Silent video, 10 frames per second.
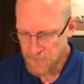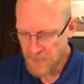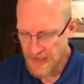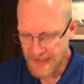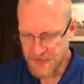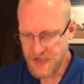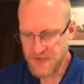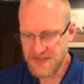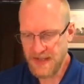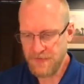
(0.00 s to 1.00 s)
And
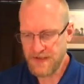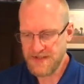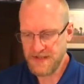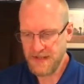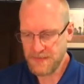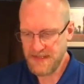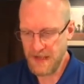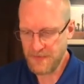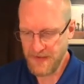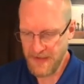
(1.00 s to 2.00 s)
Josephus
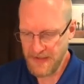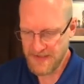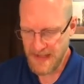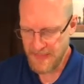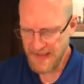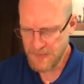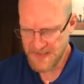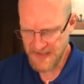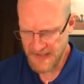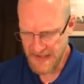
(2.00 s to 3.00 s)
himself, in his, I think it was
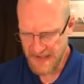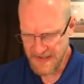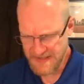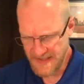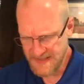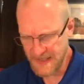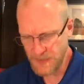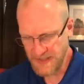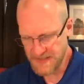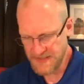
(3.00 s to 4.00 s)
in his
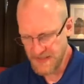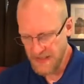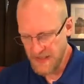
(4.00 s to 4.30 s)
Antiquities